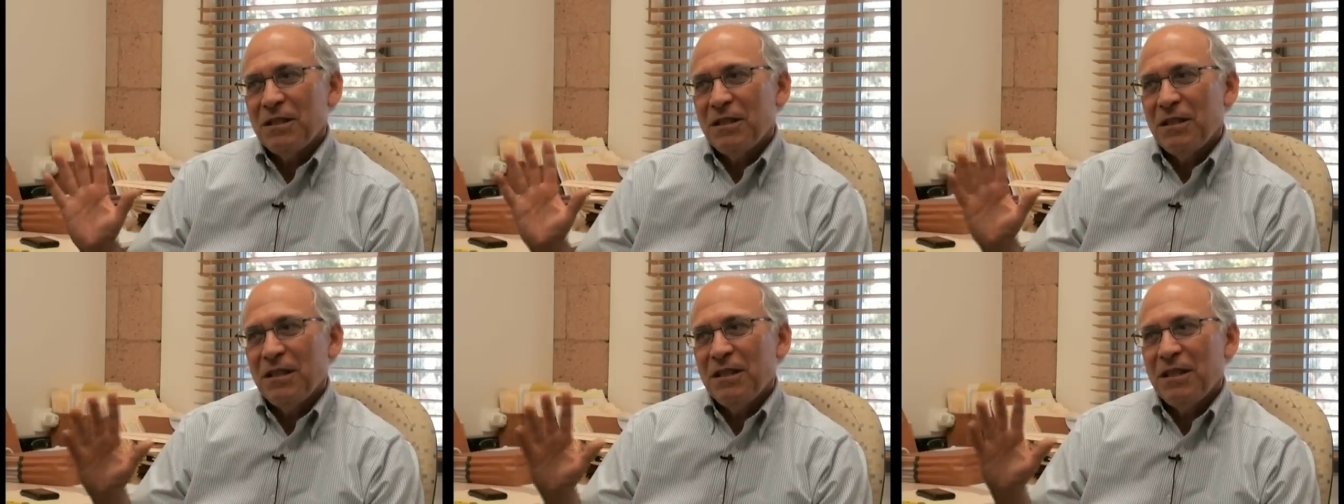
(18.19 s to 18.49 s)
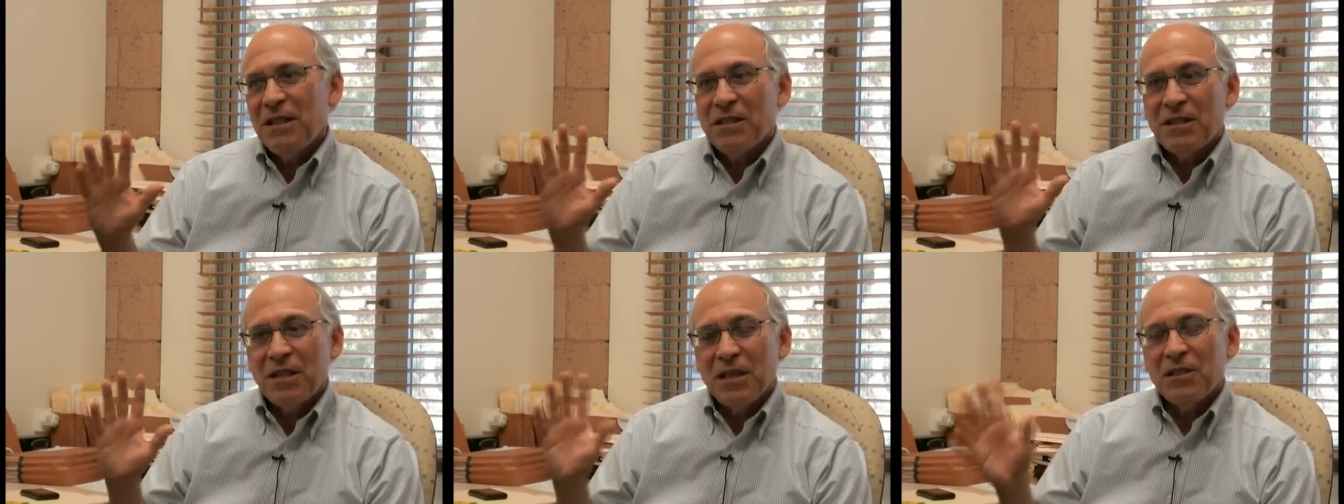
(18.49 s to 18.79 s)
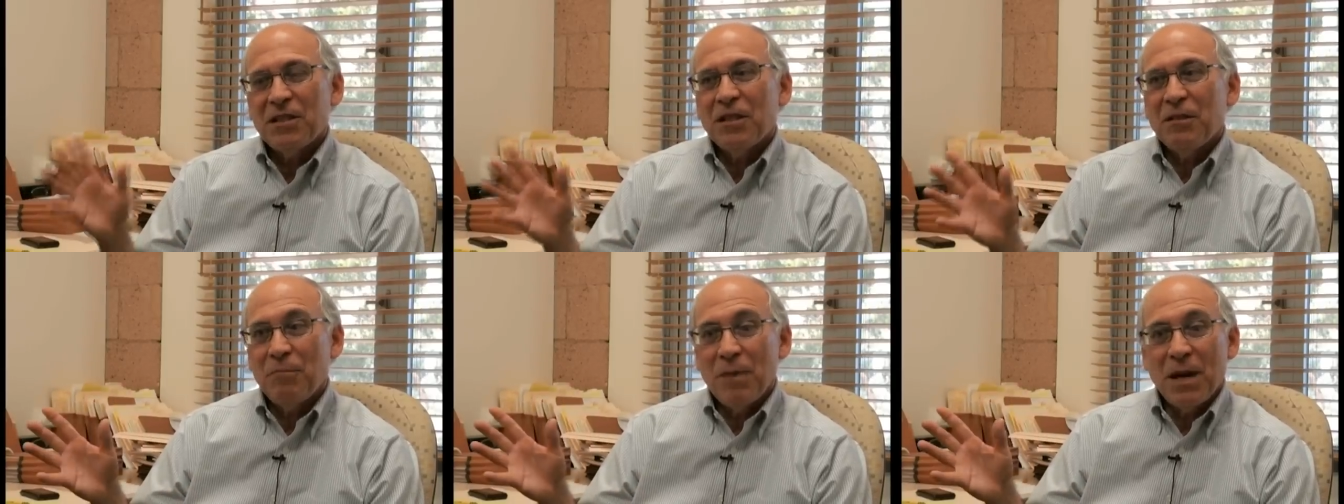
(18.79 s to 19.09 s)
in these
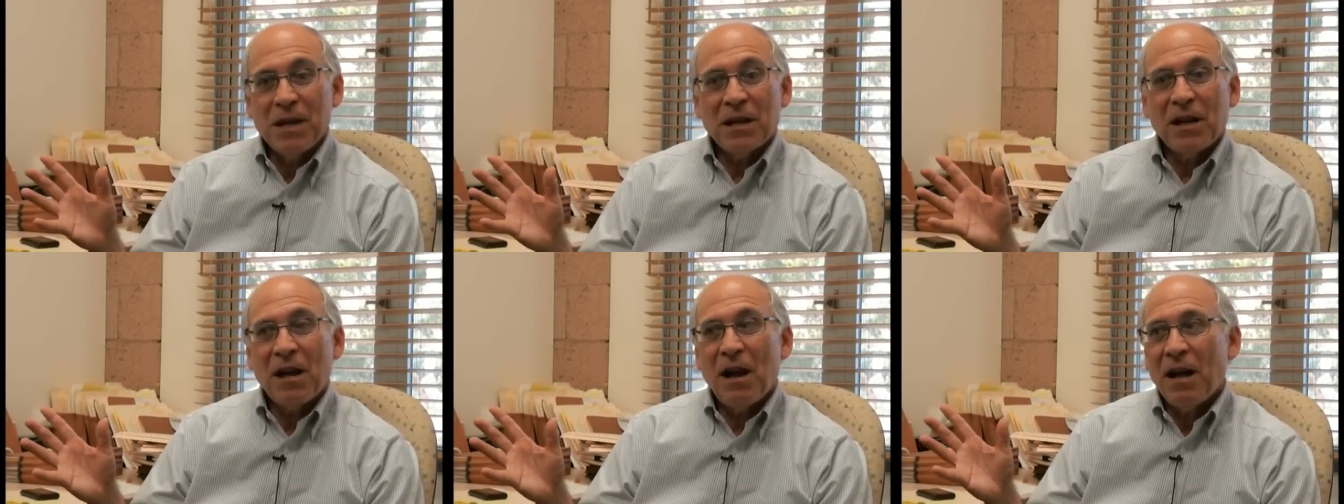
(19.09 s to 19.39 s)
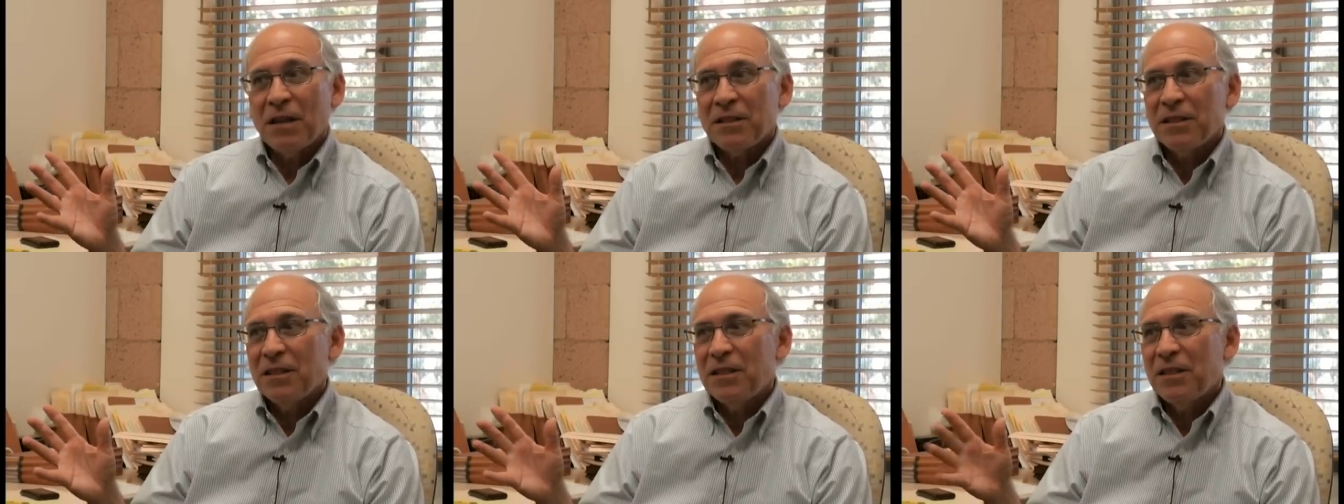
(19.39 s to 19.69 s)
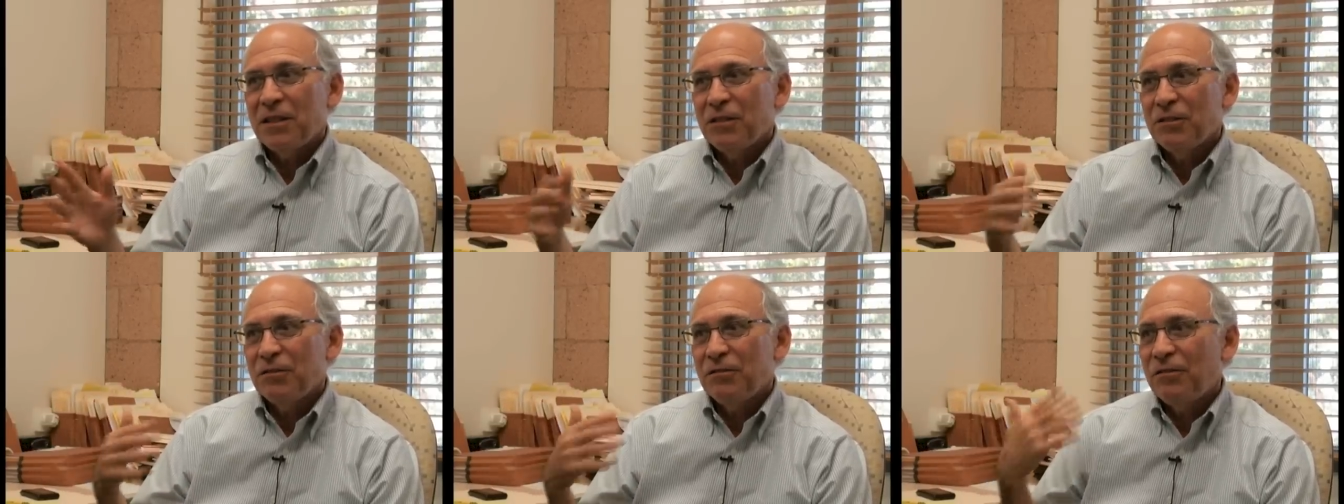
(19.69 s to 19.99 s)
days in
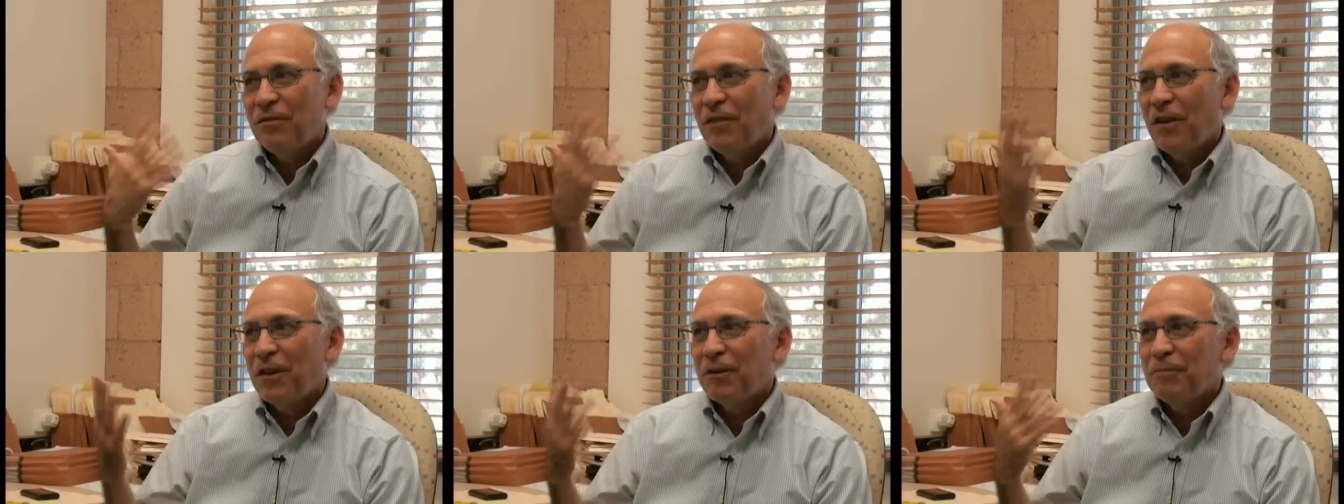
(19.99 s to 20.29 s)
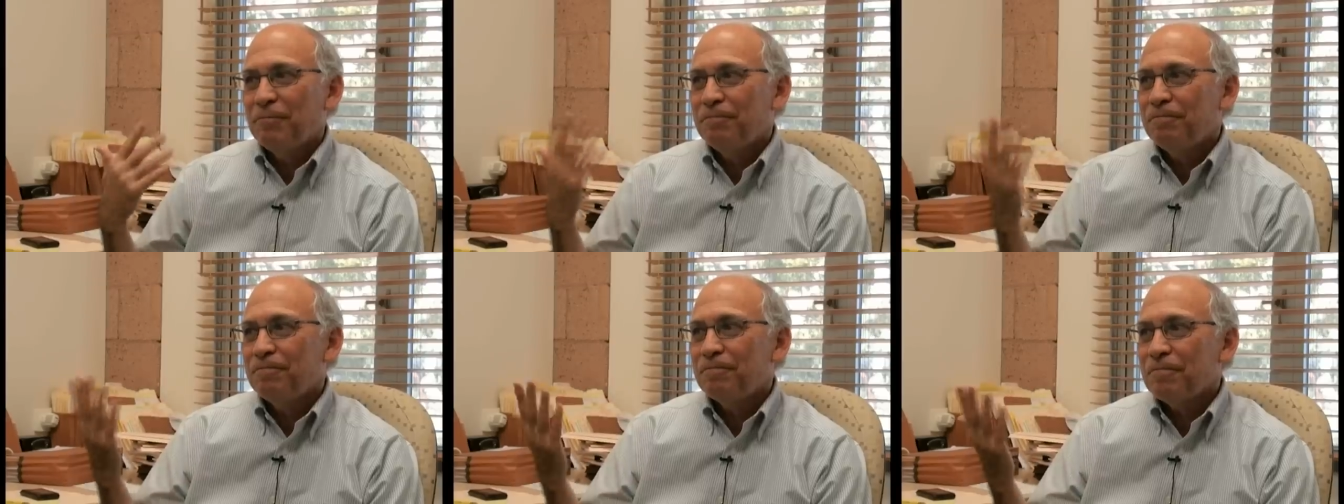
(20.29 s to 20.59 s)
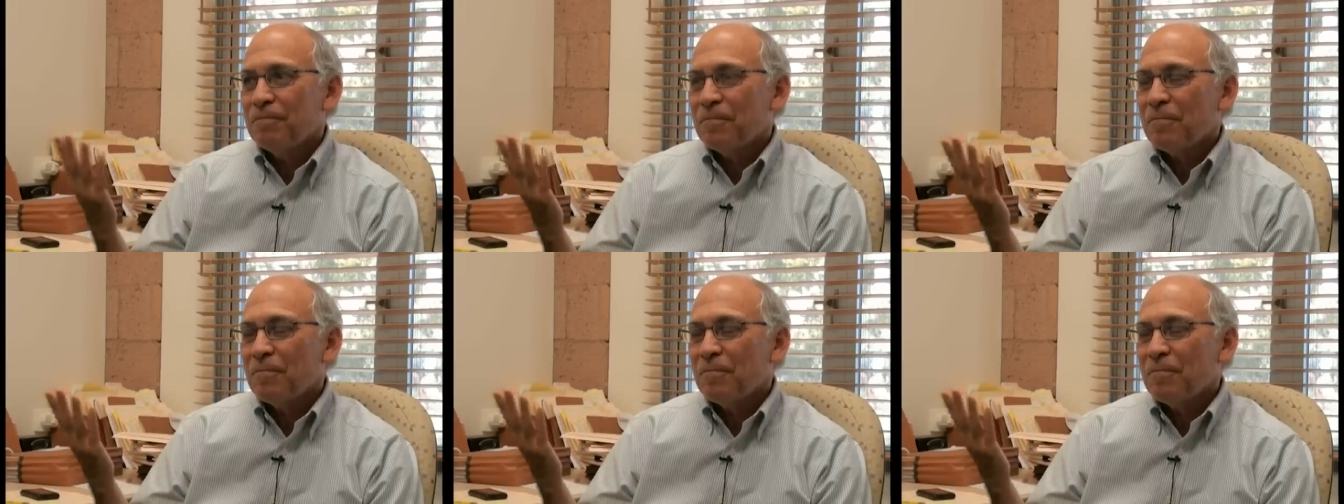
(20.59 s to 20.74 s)
metacognitive um,